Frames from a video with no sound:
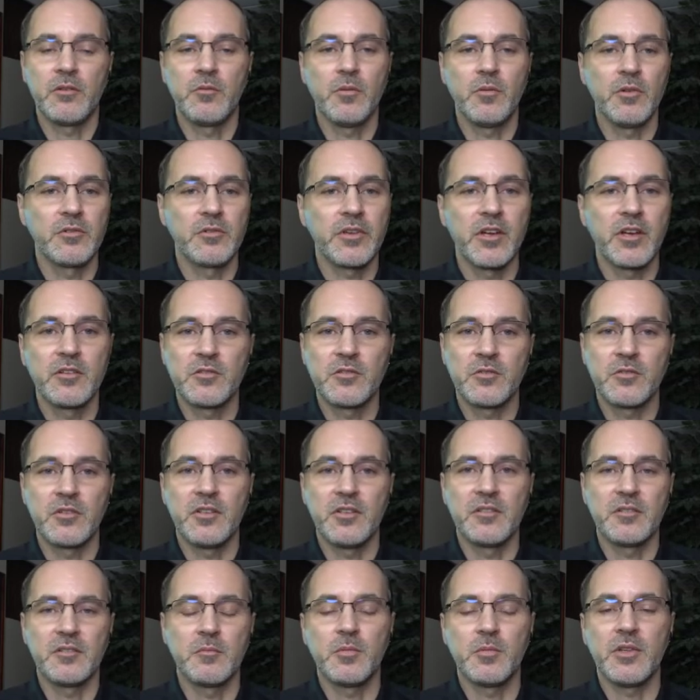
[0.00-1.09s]
world
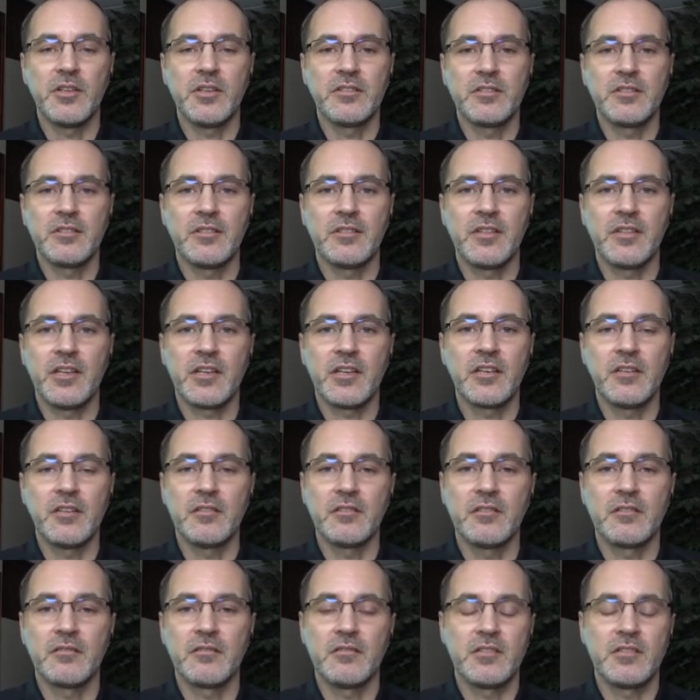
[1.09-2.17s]
countries and places that
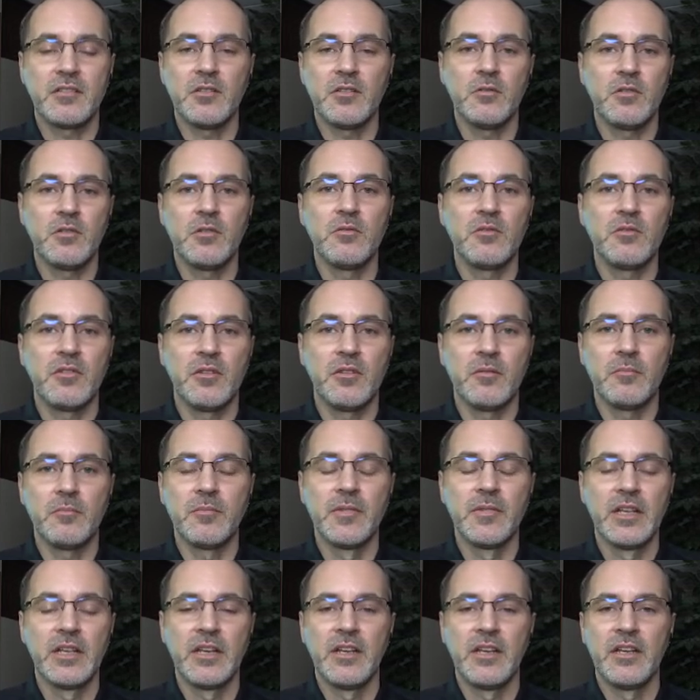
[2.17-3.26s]
can still use them.
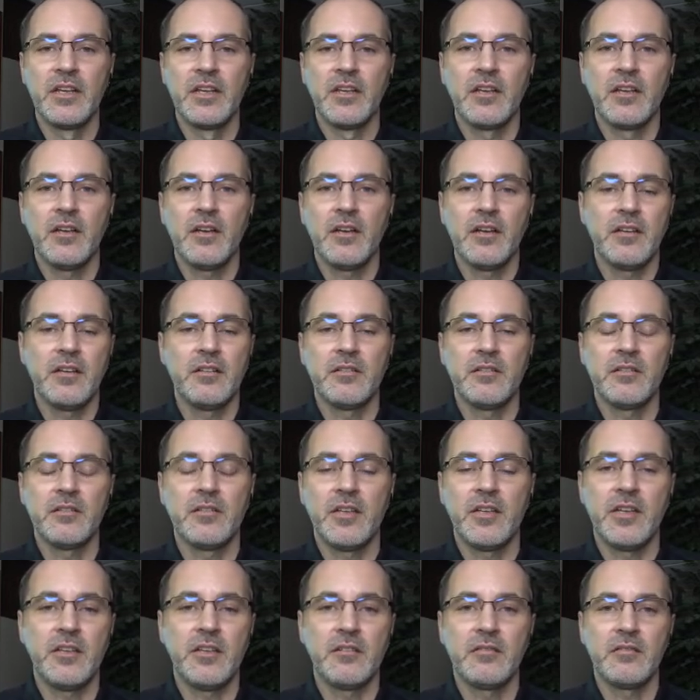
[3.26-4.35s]

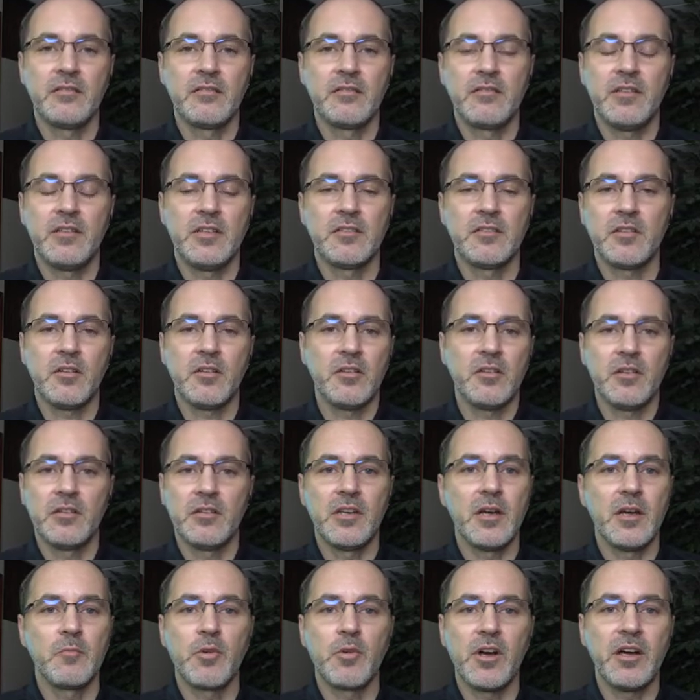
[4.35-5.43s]
And it's all a
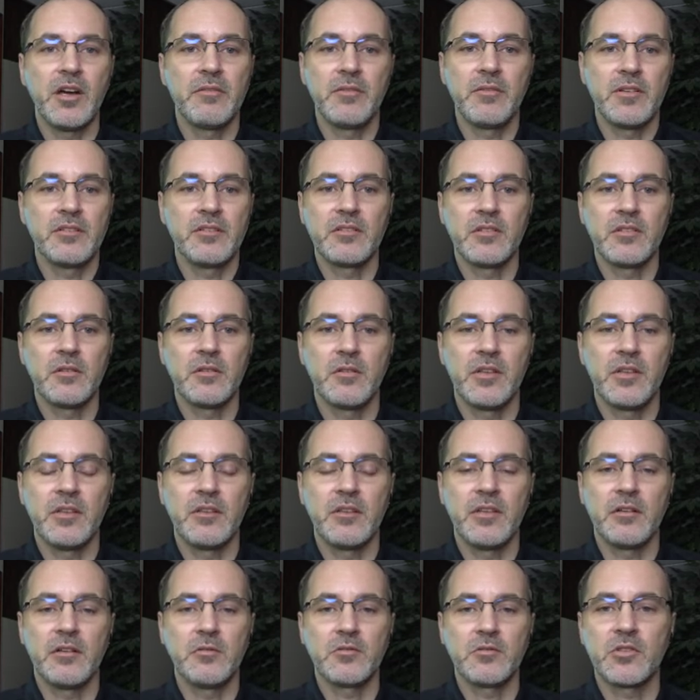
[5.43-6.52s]
nonprofit, so they
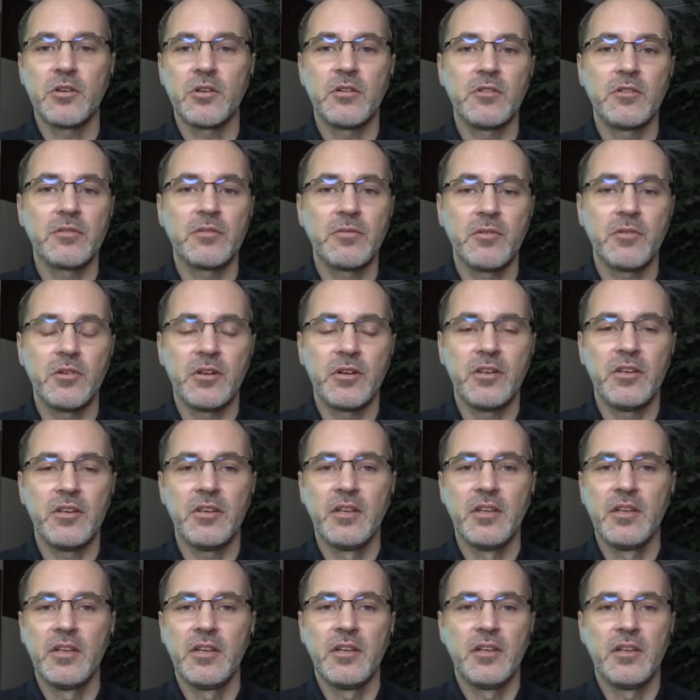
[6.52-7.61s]
don't charge for it.
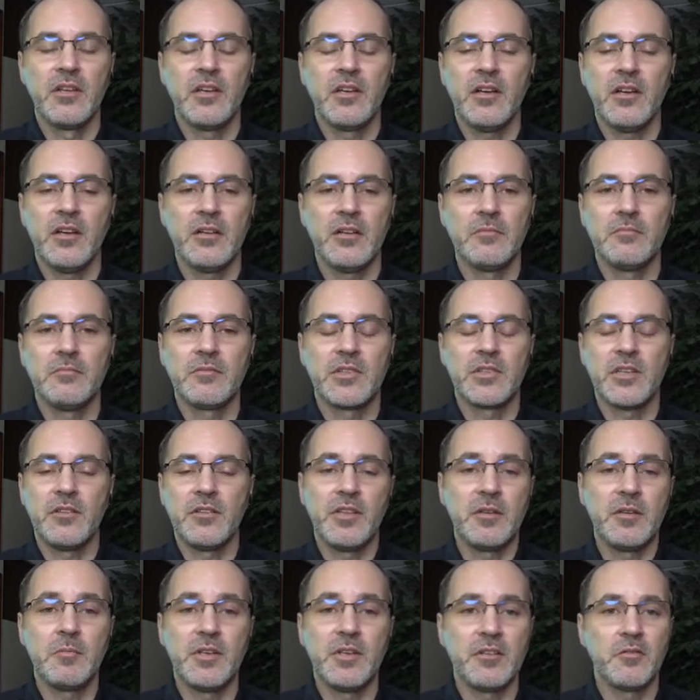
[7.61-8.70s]
So
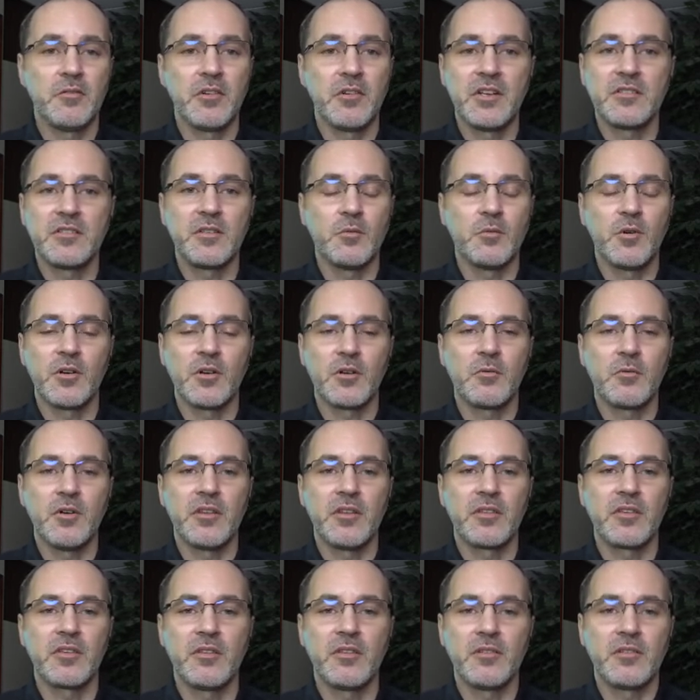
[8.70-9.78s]
they've been great to work
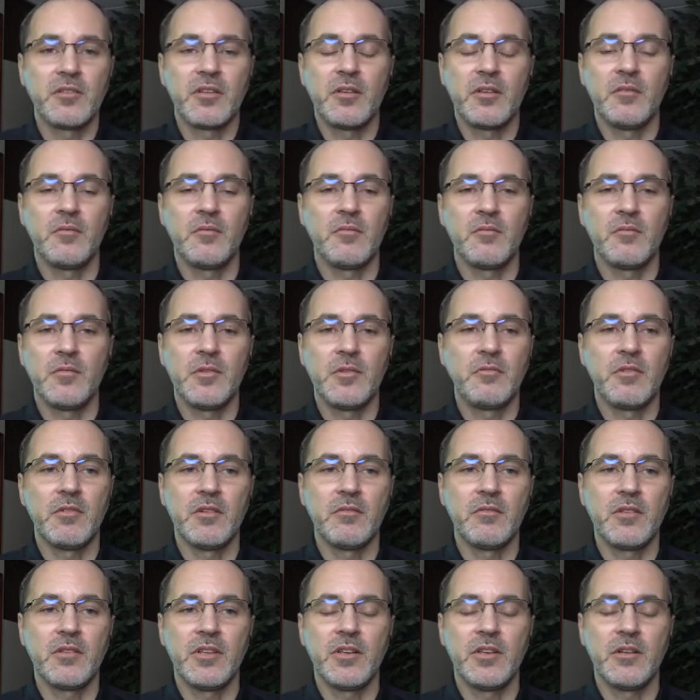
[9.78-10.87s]
with, because
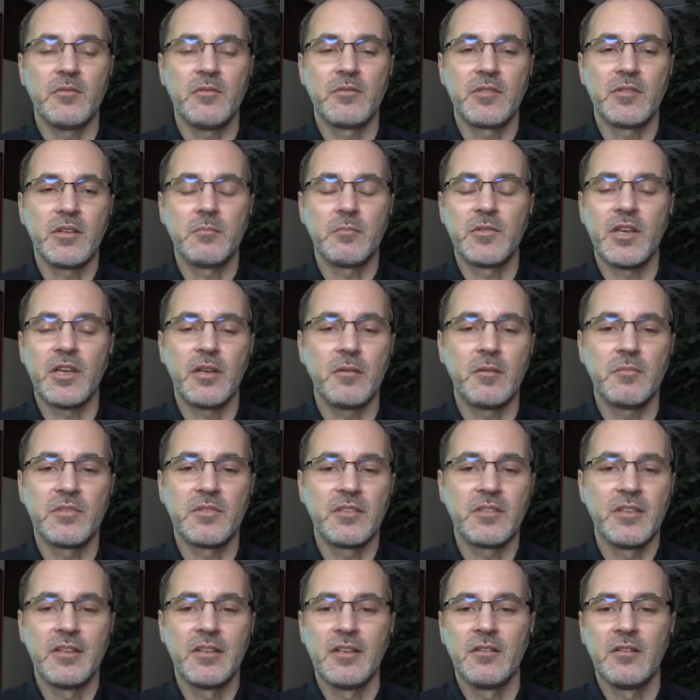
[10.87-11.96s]
then
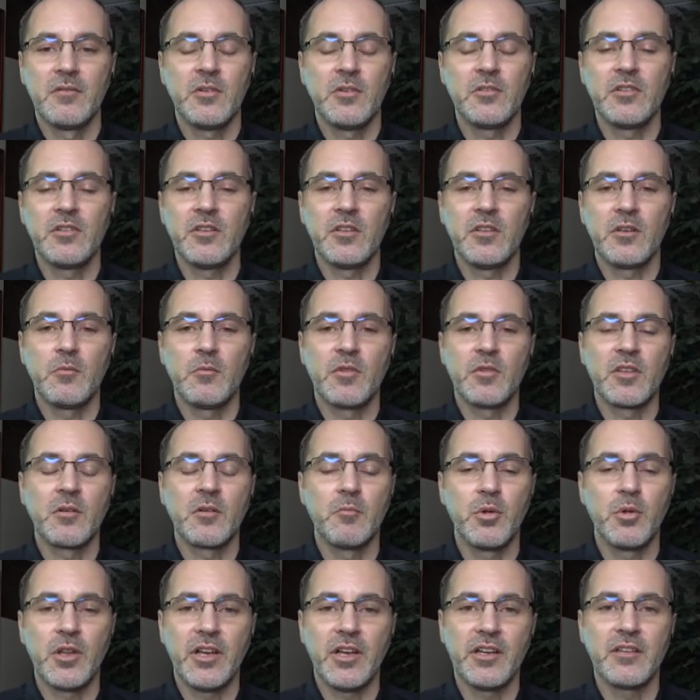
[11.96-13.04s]
sometimes if you're dealing with
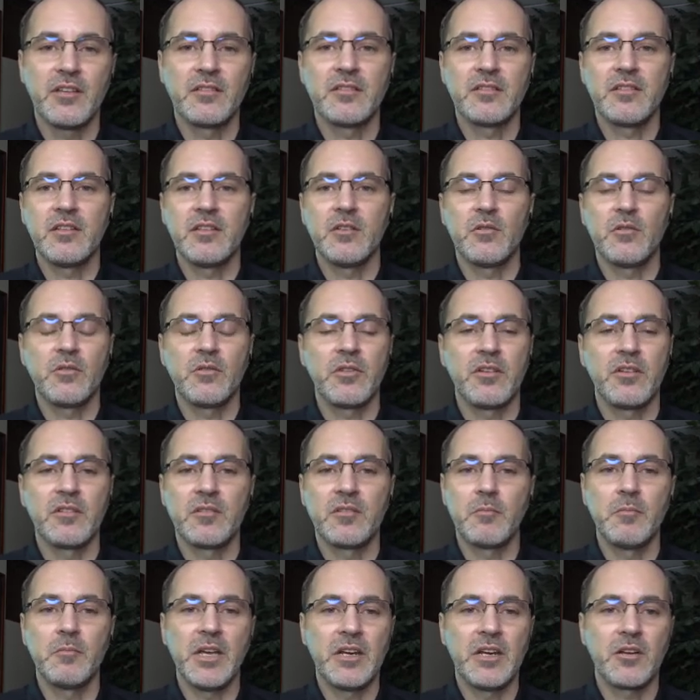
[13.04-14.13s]
compliancy or things
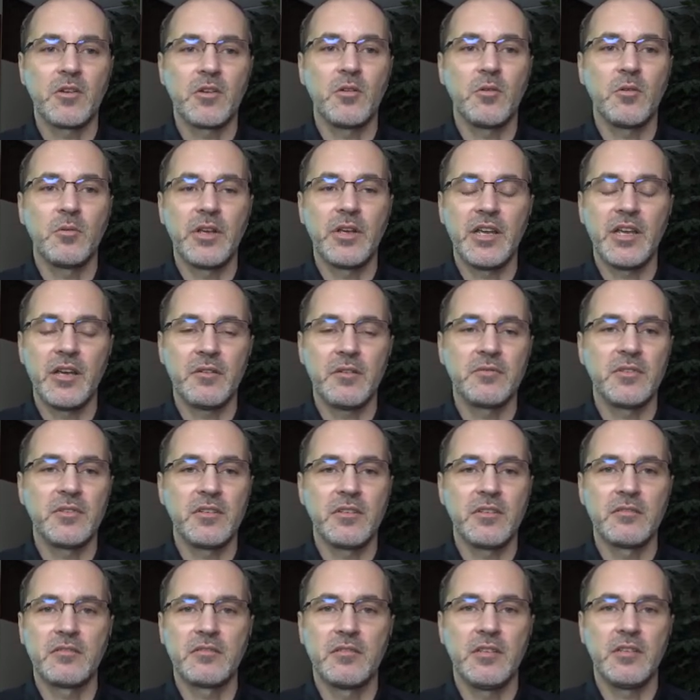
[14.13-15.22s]
in medical, we have to
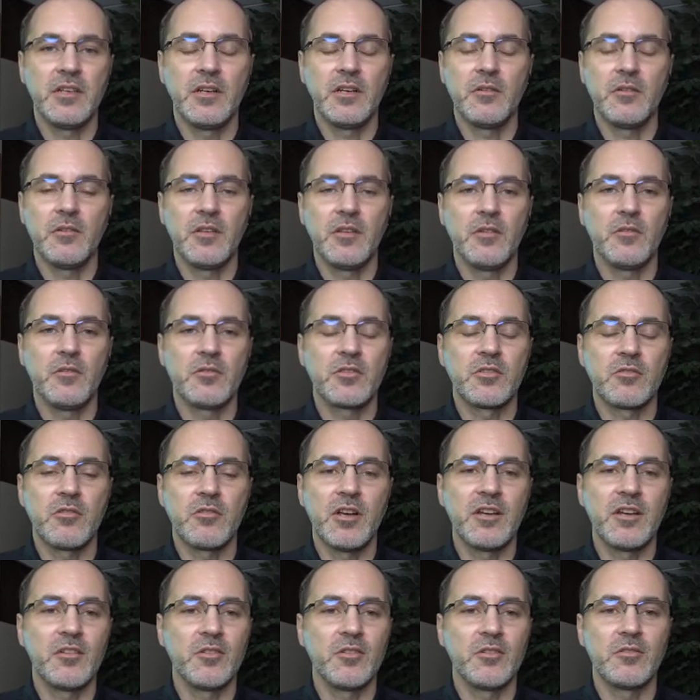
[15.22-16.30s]
either
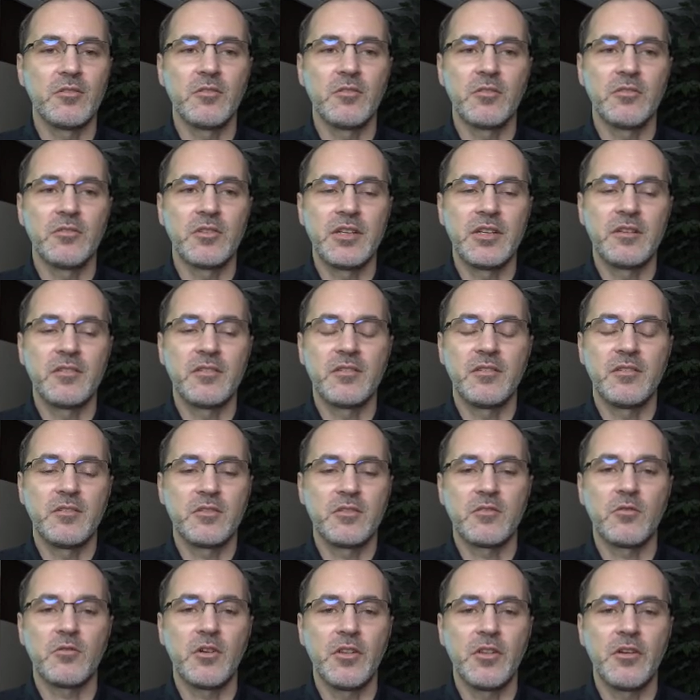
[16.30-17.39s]
shred or
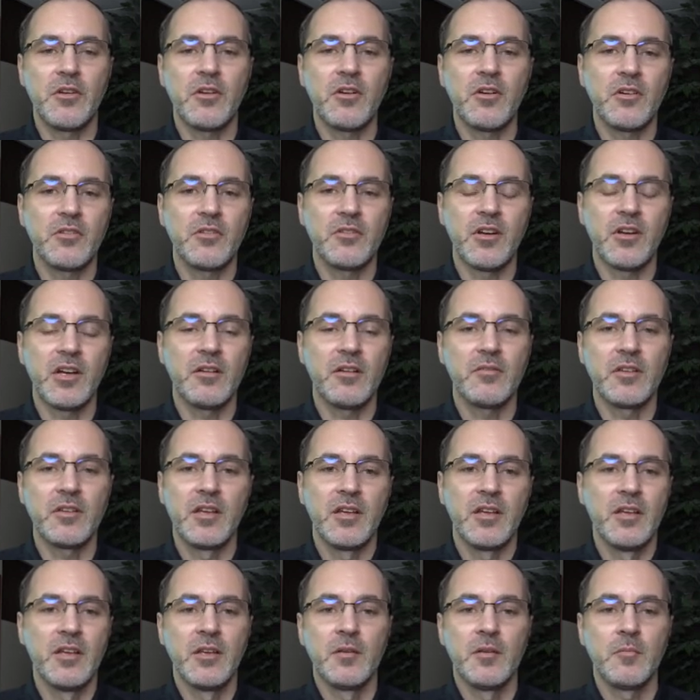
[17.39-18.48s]
destroy the hard drives,
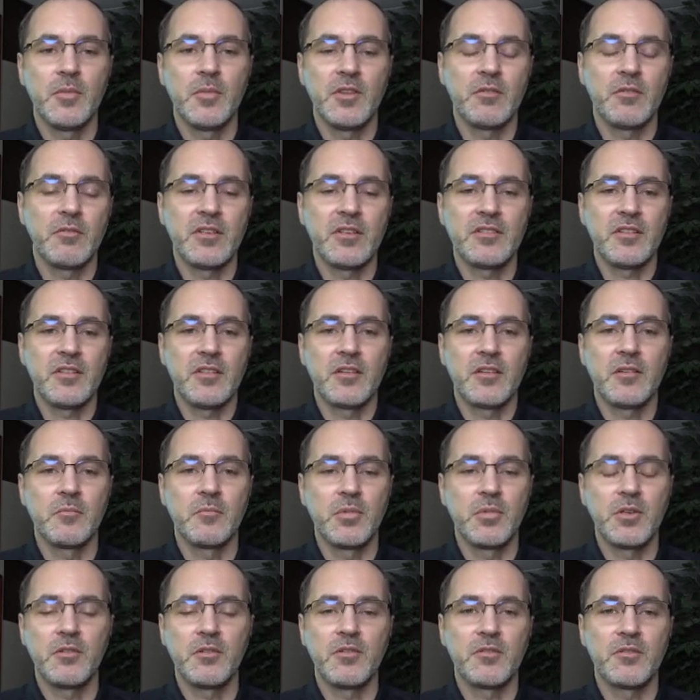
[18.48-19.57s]
but the rest of the
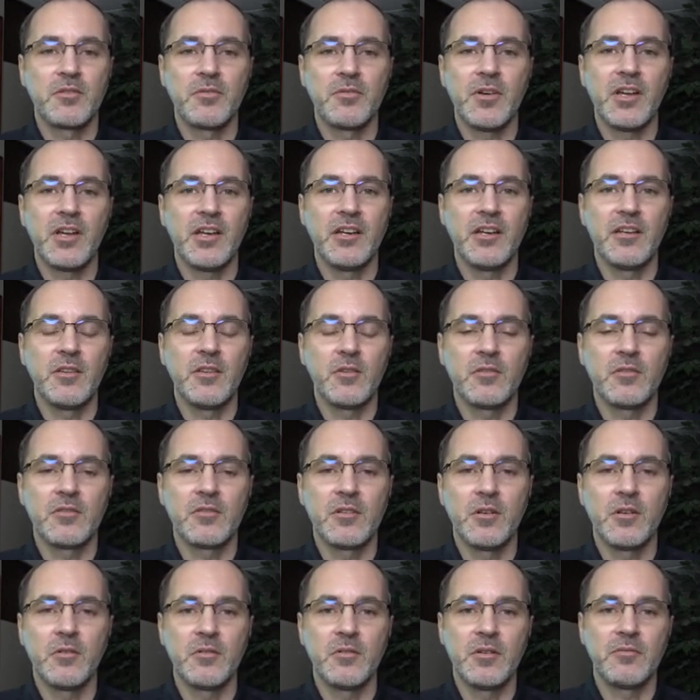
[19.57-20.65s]
computer's fine and there's
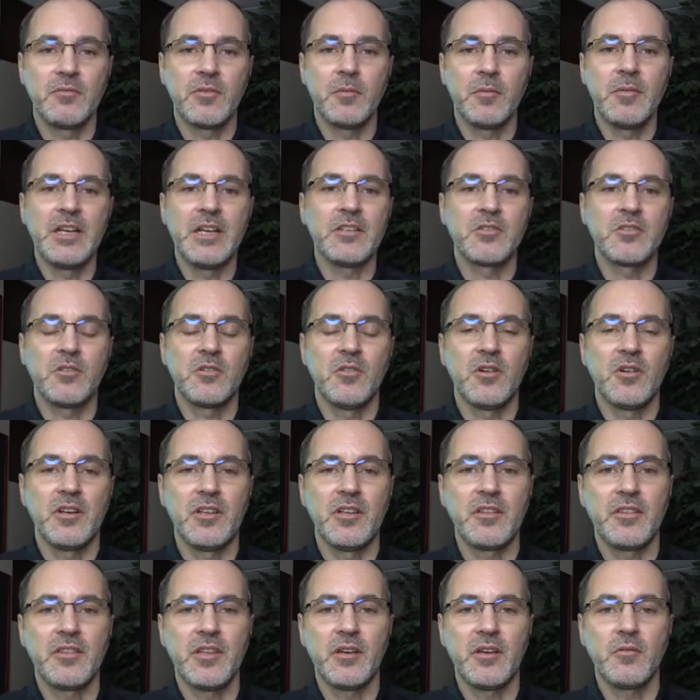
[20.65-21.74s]
no information on
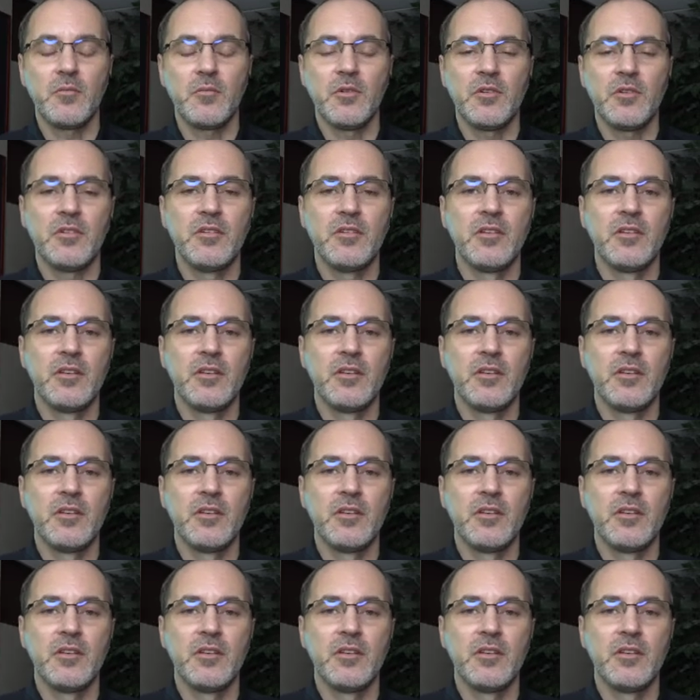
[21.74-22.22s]
it that would